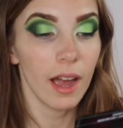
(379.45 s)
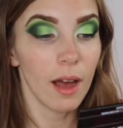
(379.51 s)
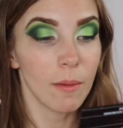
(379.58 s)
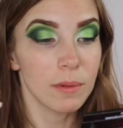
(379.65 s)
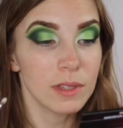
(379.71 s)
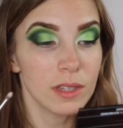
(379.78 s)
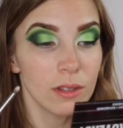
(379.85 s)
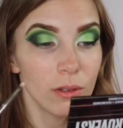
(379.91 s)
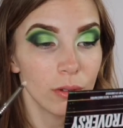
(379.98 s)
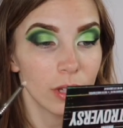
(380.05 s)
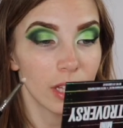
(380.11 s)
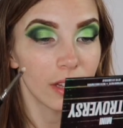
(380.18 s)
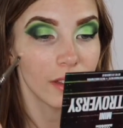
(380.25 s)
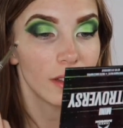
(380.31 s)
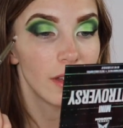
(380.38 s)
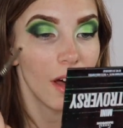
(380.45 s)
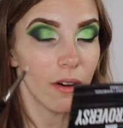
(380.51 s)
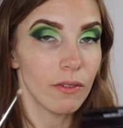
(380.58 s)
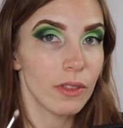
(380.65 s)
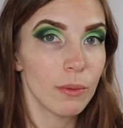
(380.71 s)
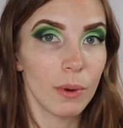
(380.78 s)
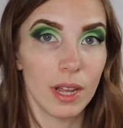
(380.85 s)
absolutely
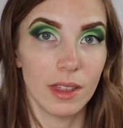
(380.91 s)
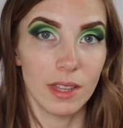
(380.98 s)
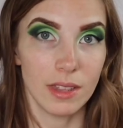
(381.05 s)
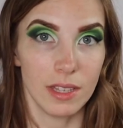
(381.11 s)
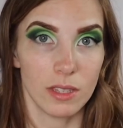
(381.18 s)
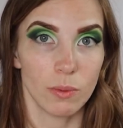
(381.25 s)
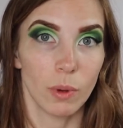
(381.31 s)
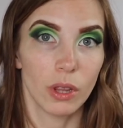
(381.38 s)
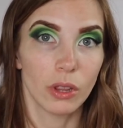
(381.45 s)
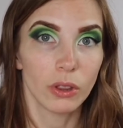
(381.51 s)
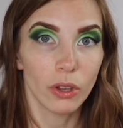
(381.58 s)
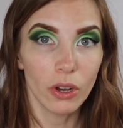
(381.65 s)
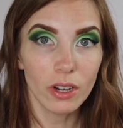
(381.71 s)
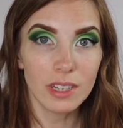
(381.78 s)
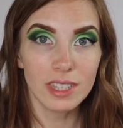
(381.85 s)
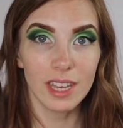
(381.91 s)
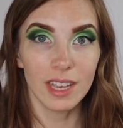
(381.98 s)
love the way that this one looks